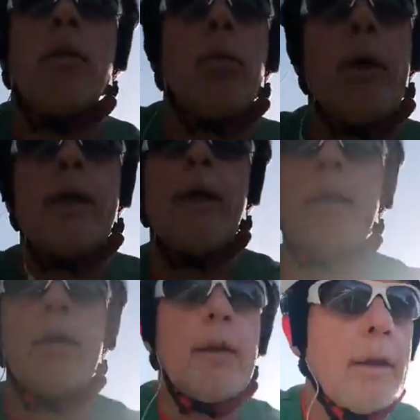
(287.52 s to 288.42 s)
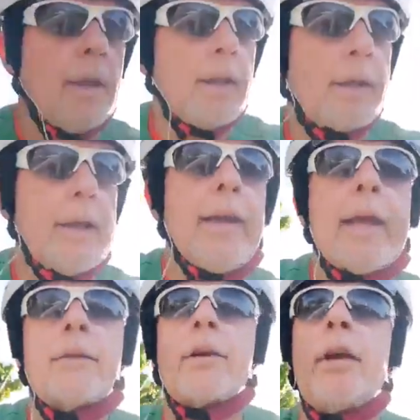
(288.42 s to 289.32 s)
we
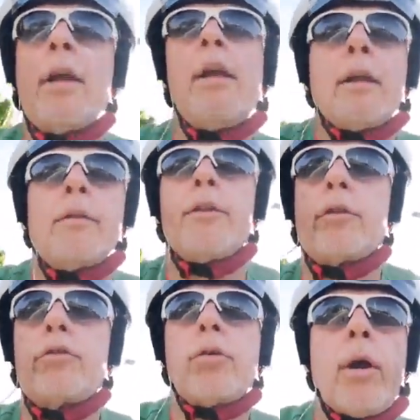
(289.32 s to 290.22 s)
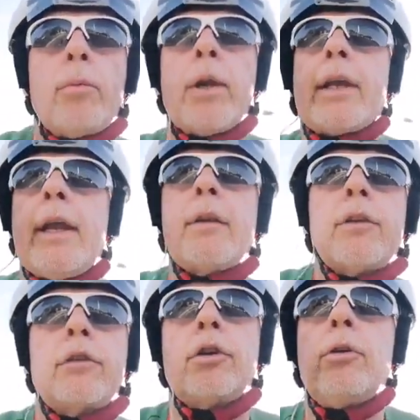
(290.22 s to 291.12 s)
connect the
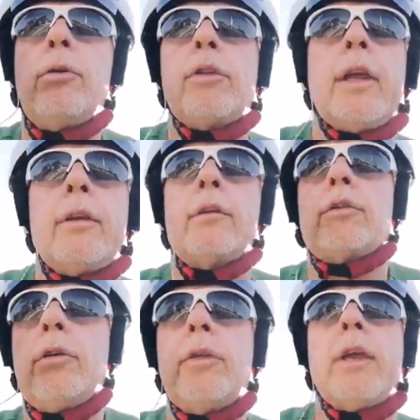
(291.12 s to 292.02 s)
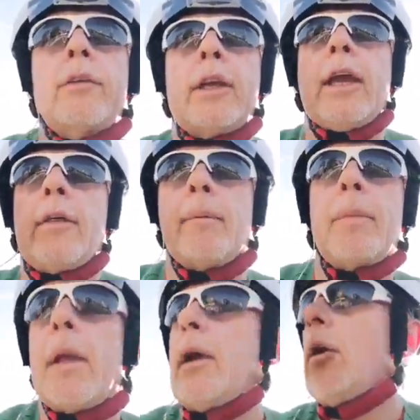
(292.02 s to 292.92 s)
two things together.
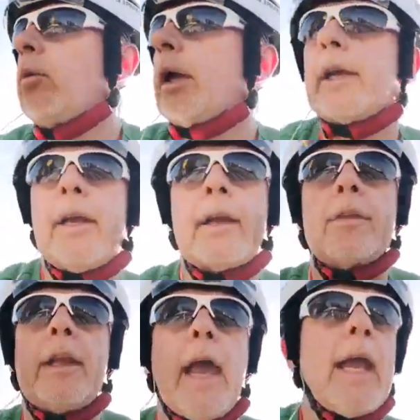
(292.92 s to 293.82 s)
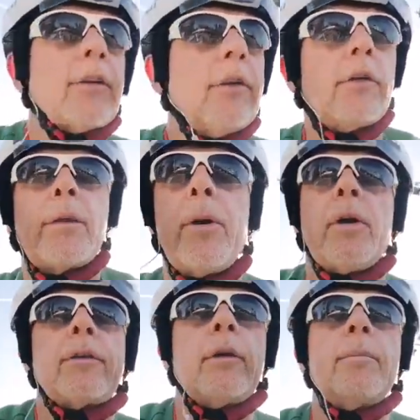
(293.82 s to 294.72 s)
We connect the action of the
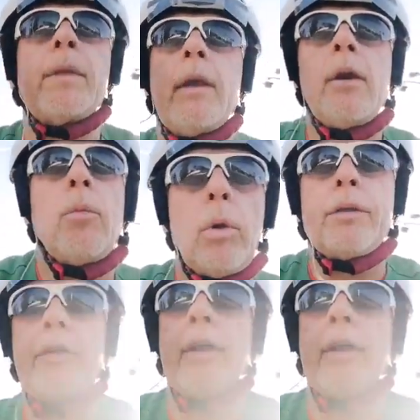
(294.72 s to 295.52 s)
person with